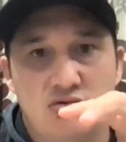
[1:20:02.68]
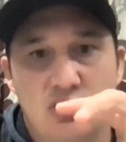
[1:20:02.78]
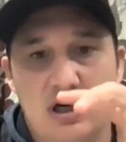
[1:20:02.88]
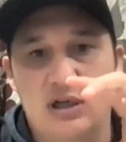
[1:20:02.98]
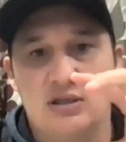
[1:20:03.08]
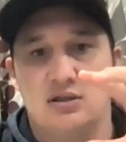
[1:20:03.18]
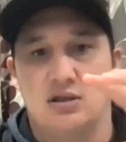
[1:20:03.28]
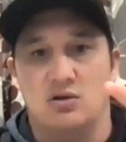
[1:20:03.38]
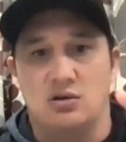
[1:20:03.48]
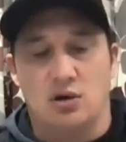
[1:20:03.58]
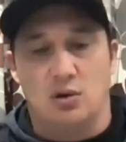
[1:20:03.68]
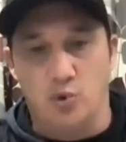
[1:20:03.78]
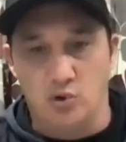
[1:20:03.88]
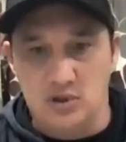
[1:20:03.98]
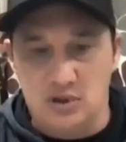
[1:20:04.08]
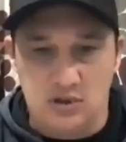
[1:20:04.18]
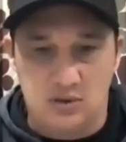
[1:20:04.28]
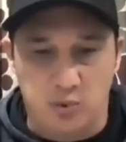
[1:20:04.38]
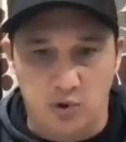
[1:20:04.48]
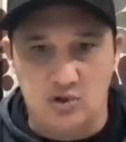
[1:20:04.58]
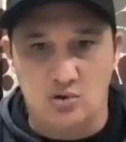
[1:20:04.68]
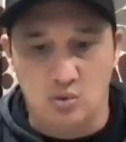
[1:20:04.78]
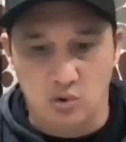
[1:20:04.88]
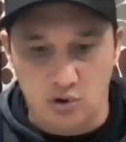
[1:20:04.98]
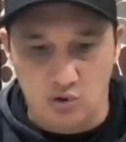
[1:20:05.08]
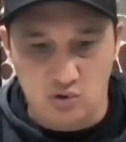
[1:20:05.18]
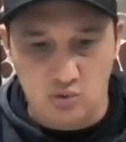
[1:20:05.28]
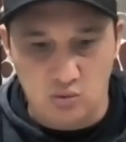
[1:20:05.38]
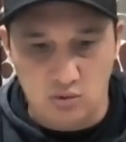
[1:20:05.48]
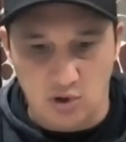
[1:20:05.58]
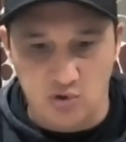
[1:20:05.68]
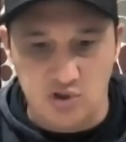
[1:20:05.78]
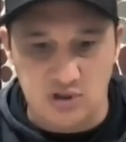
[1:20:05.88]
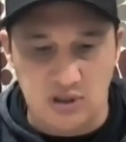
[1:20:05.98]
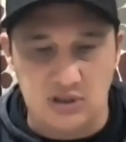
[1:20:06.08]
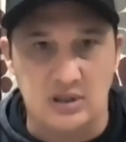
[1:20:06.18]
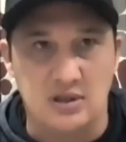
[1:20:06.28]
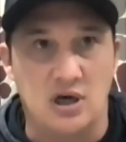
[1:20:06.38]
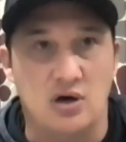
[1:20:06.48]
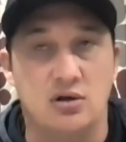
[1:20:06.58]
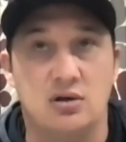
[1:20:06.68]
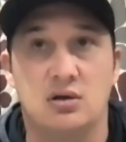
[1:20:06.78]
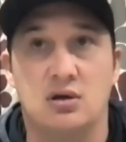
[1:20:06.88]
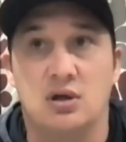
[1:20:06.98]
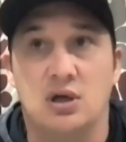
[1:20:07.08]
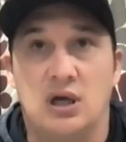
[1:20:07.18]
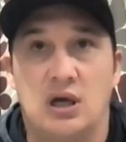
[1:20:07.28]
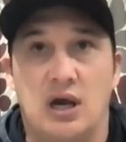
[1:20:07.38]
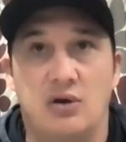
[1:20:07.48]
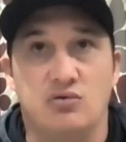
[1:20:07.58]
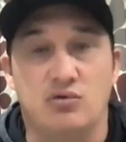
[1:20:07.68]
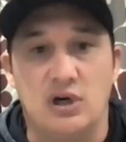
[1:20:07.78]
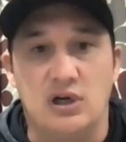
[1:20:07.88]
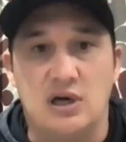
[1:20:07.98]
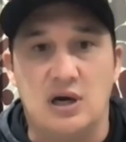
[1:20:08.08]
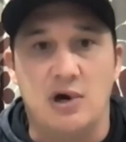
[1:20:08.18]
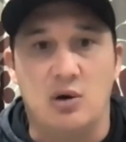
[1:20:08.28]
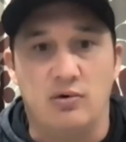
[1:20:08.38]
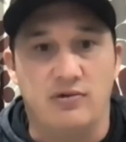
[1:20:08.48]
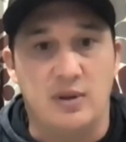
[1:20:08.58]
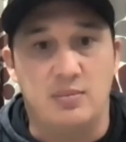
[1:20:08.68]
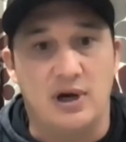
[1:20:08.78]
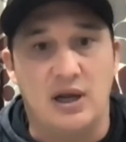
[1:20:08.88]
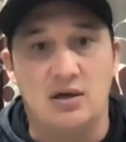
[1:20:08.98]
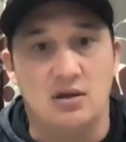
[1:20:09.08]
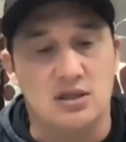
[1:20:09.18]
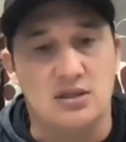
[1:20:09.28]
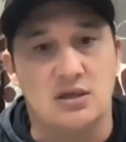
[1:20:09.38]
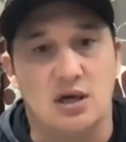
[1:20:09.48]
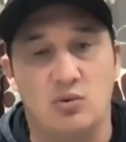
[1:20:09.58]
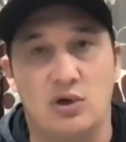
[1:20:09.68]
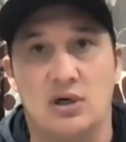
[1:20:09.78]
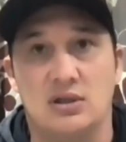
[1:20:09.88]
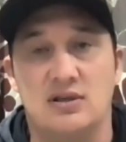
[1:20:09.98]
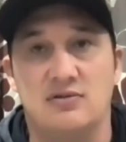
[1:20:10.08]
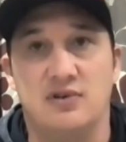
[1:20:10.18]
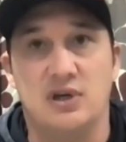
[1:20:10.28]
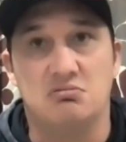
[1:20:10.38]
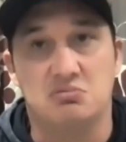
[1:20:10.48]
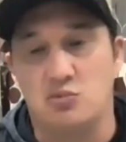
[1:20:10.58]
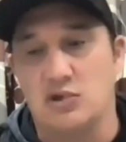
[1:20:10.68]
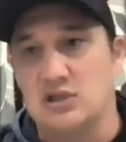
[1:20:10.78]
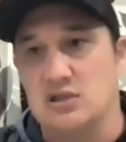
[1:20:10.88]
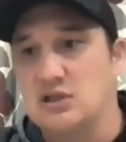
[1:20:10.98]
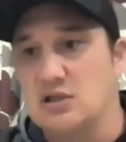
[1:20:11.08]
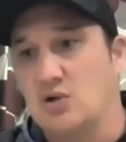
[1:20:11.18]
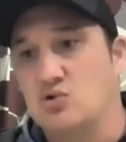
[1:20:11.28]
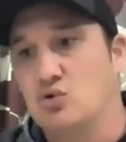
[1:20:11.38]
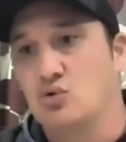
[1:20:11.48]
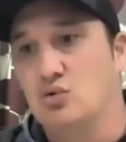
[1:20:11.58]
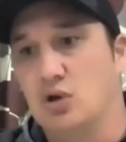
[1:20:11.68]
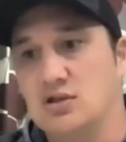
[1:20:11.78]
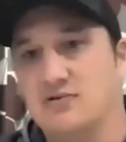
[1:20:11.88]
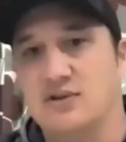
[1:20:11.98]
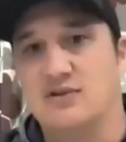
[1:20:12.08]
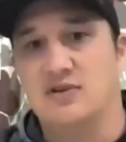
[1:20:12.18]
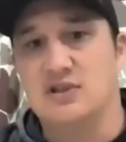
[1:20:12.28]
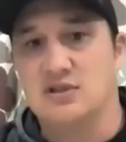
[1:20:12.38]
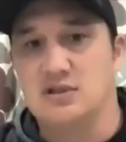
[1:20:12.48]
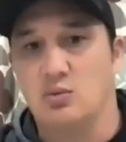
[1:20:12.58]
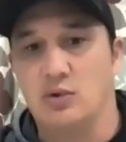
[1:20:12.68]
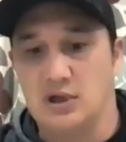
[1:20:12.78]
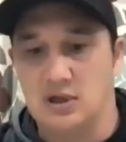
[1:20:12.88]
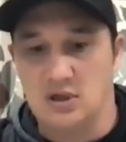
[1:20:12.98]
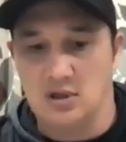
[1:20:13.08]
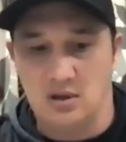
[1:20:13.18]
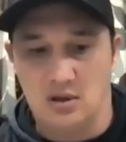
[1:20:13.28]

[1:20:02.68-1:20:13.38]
really need, you know, got a boys school, girls school, coaches need to sit down and really come out with their plan. This is how we're going to defend. These are our two lots of defenses that we're going to